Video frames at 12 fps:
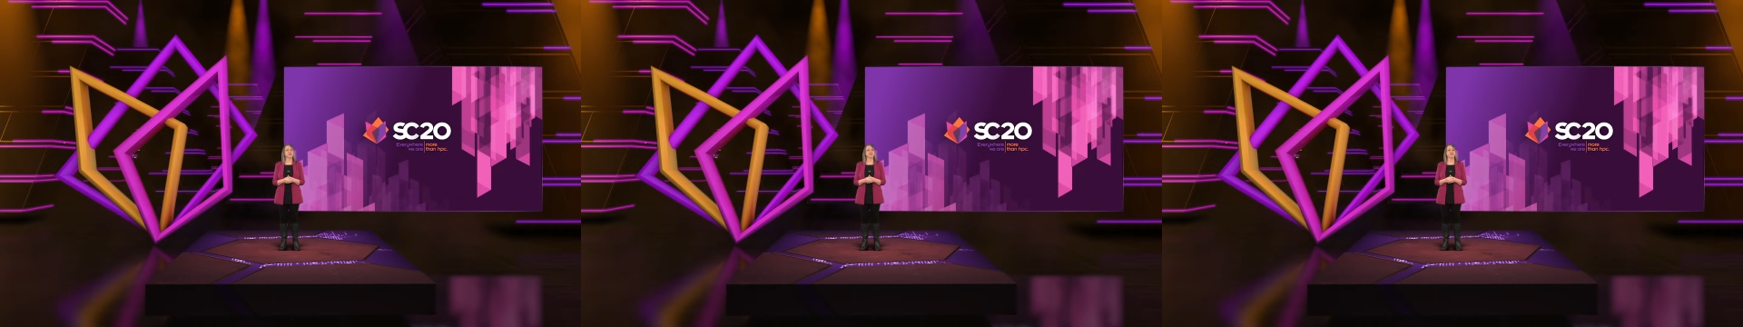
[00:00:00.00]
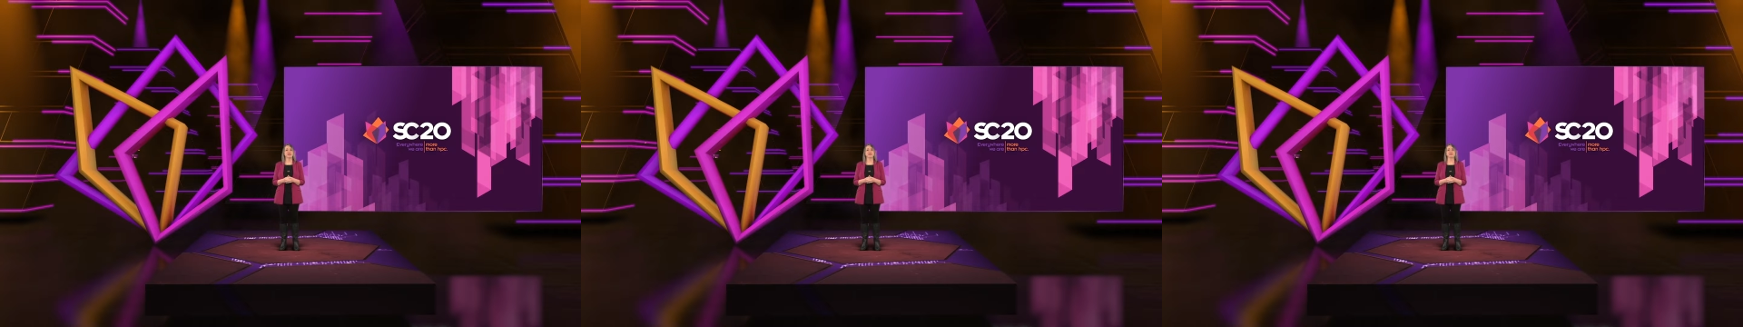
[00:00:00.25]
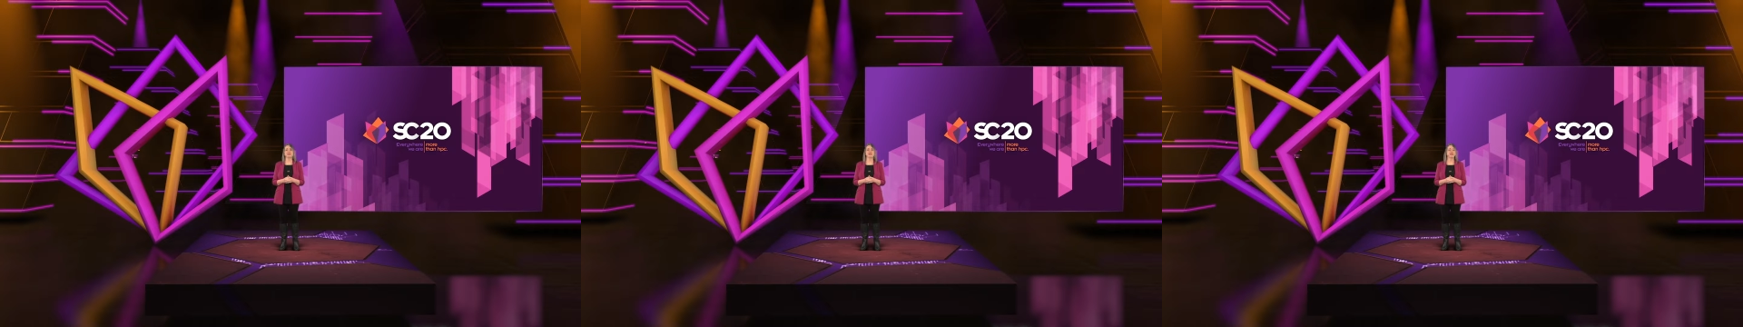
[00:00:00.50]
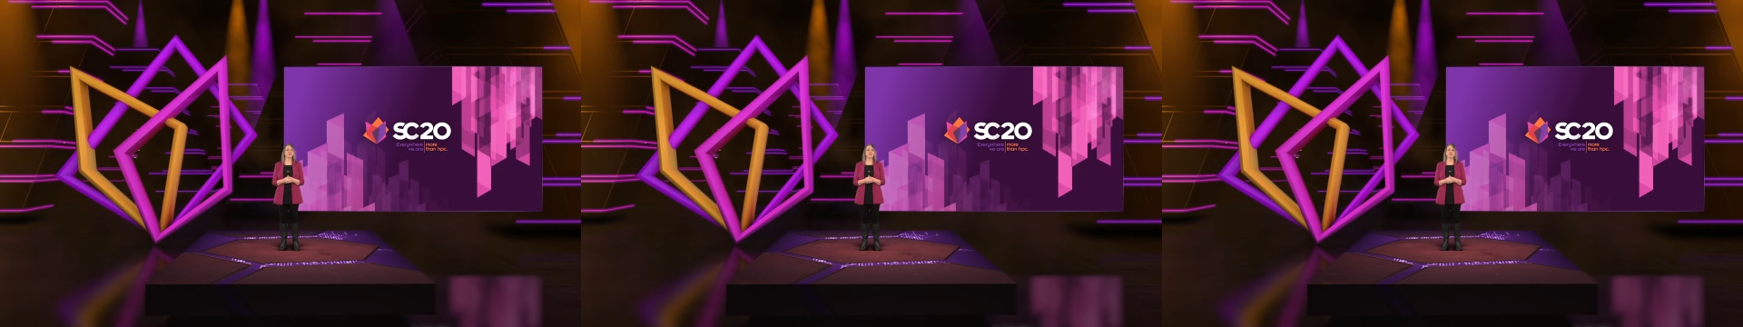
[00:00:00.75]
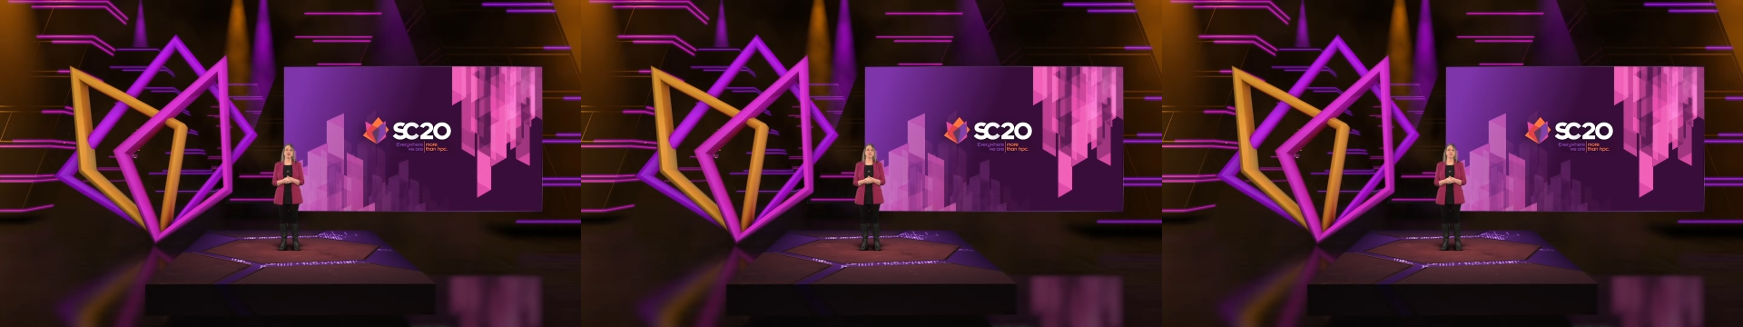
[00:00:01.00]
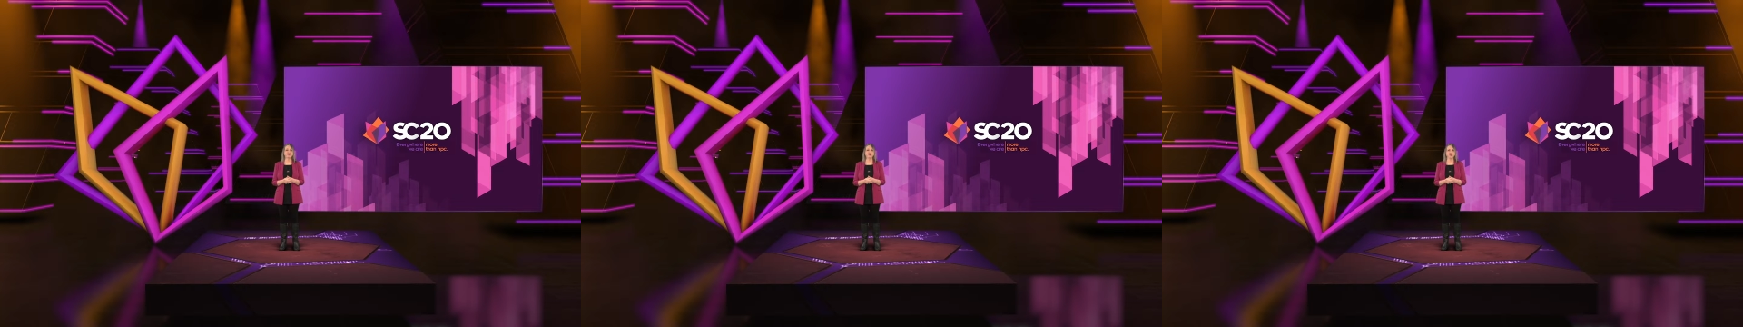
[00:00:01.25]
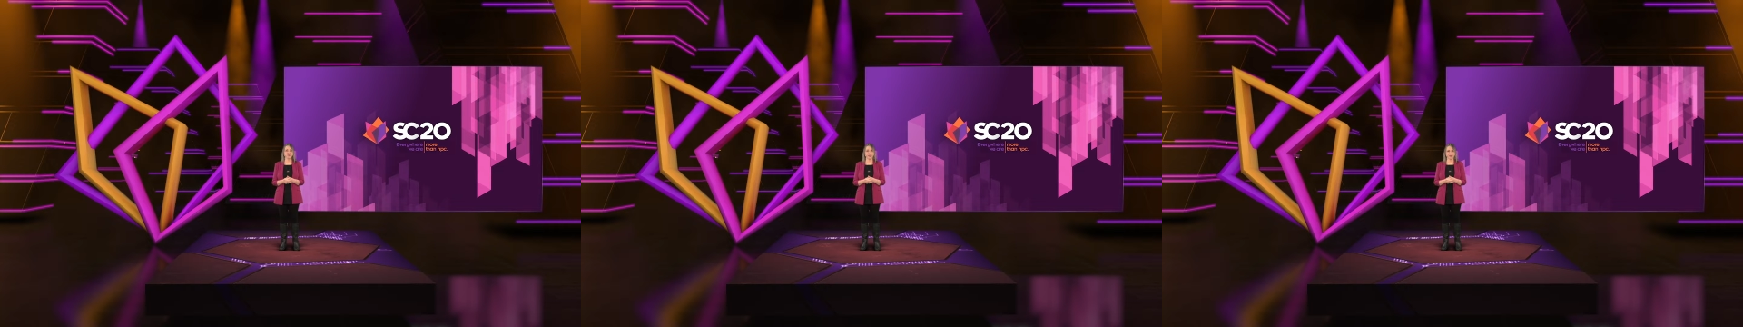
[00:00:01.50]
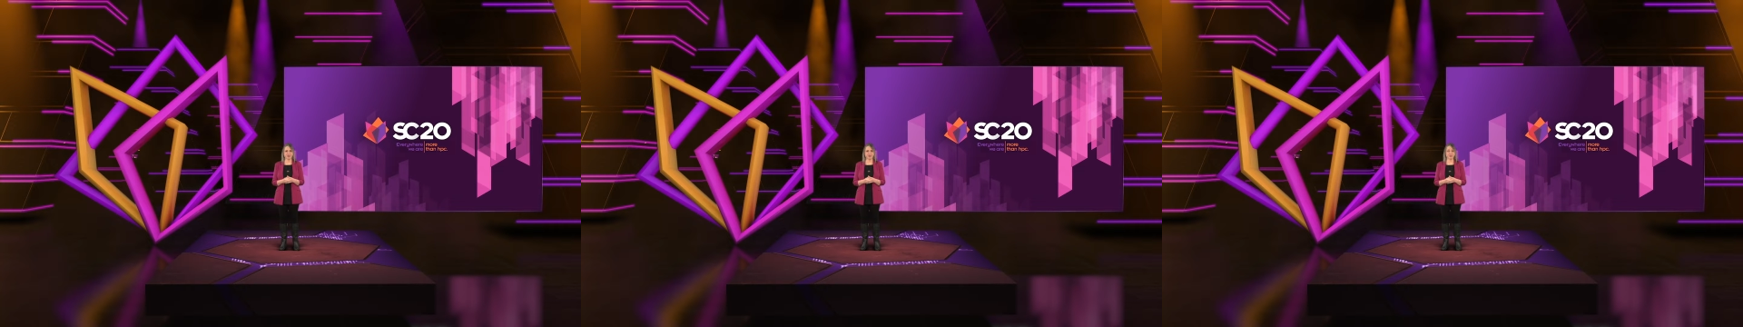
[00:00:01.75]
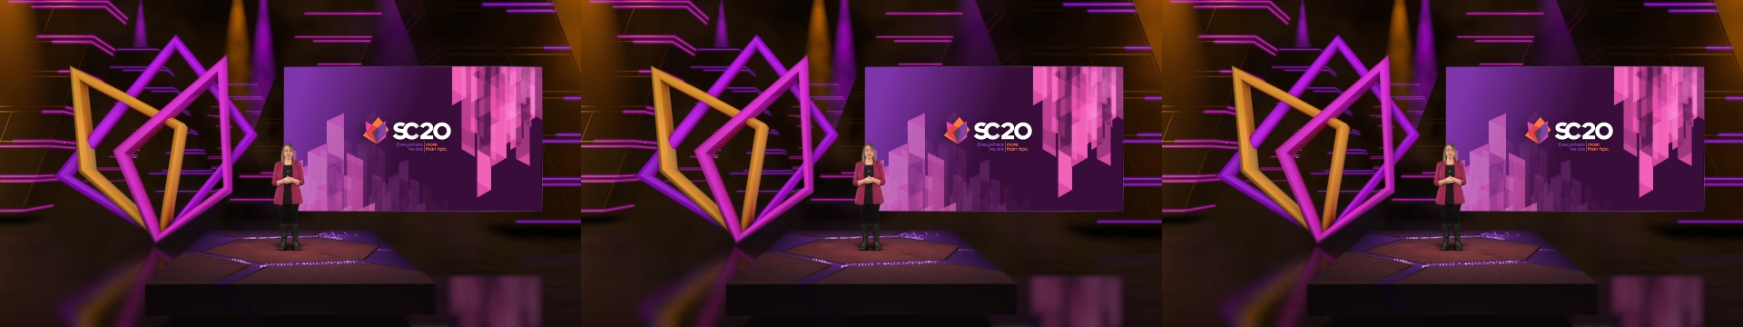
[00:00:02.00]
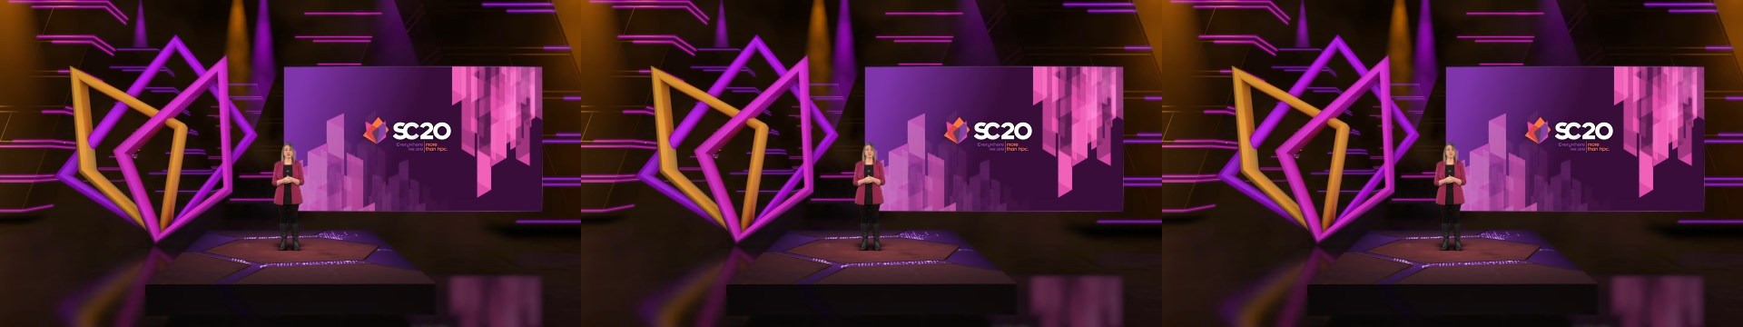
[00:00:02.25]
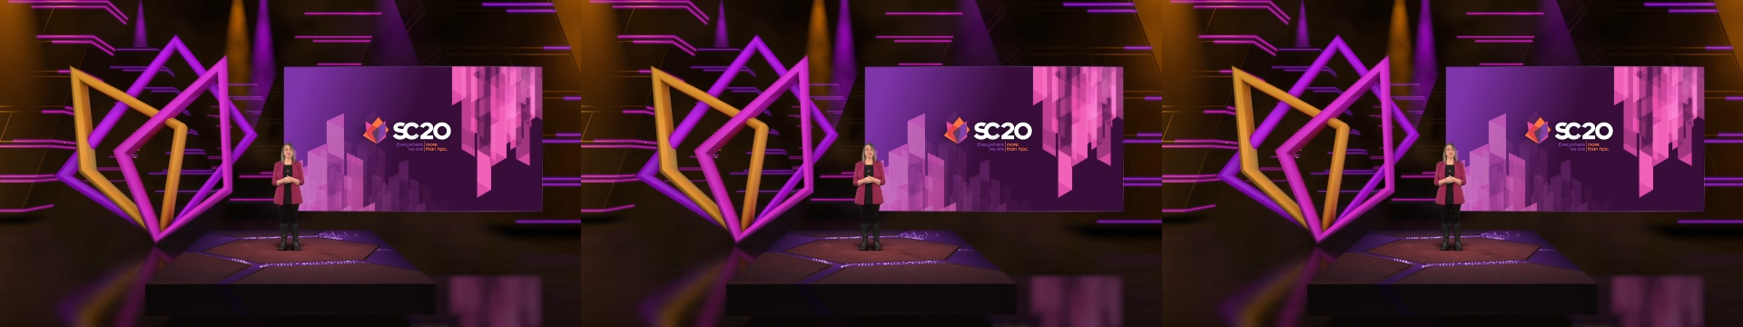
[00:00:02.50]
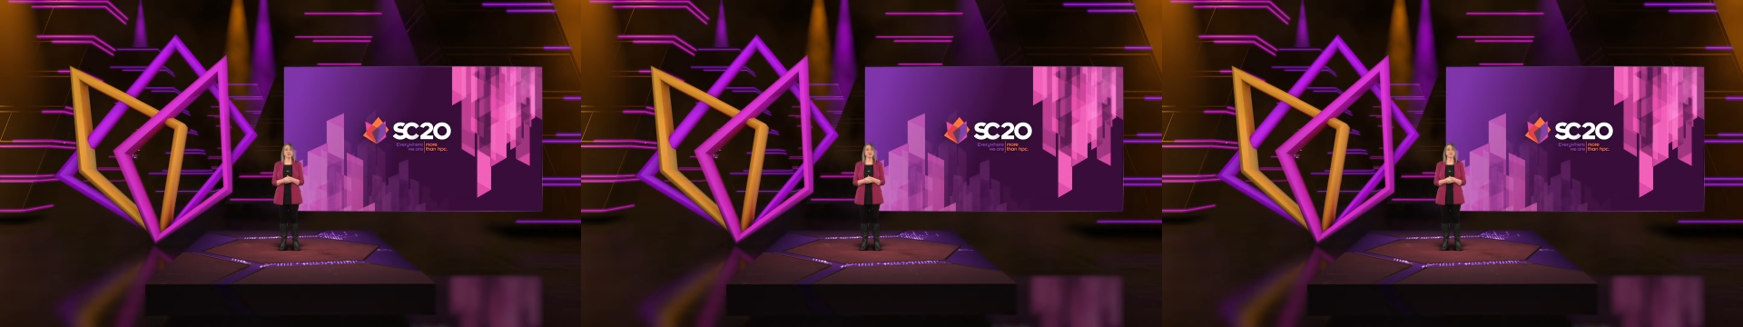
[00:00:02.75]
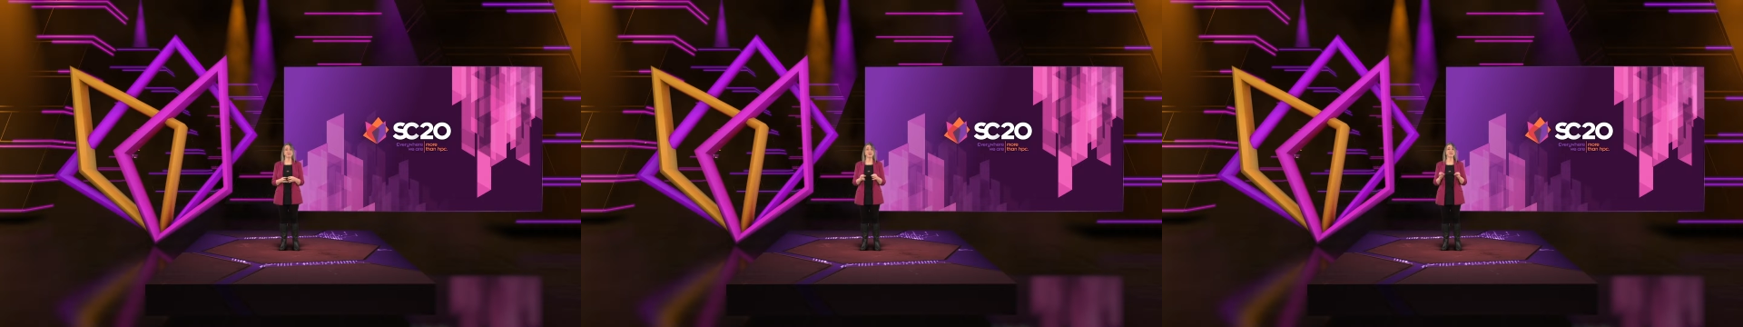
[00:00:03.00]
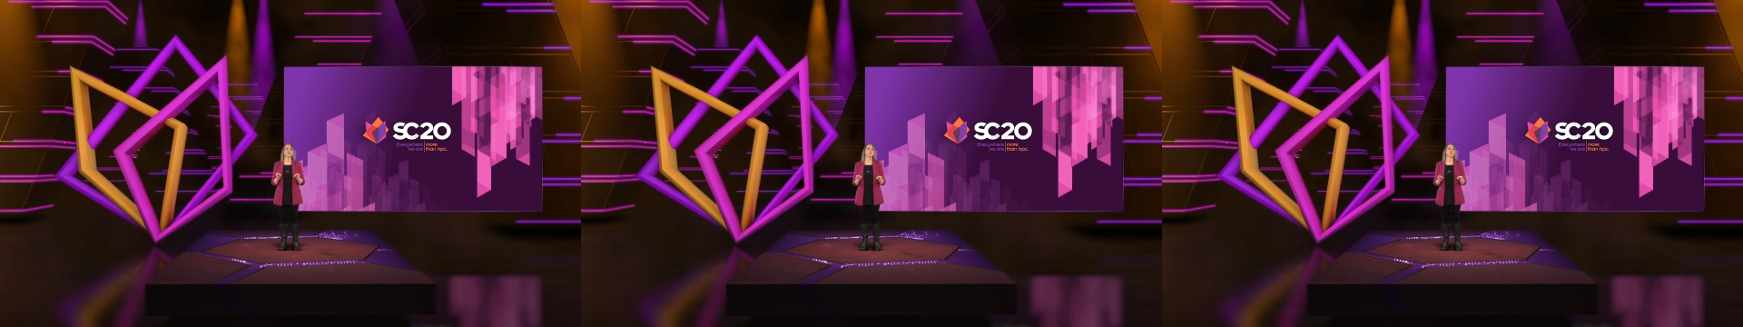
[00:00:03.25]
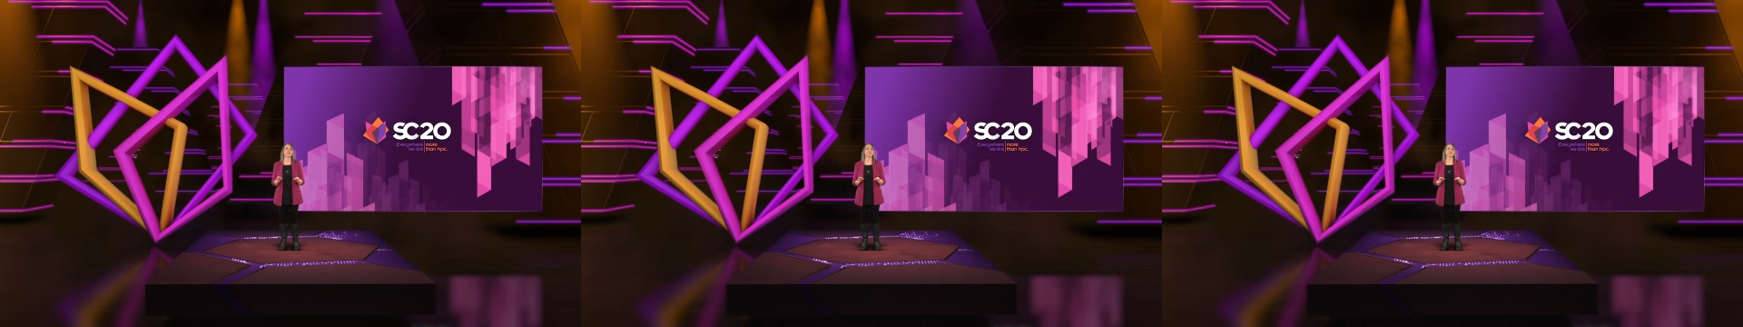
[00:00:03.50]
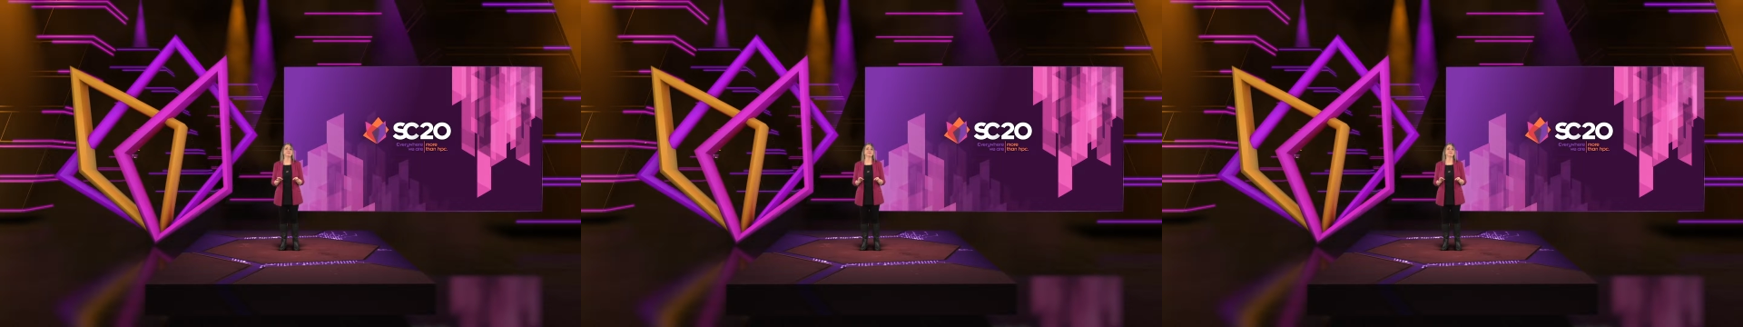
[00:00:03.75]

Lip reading: (no speaker visible)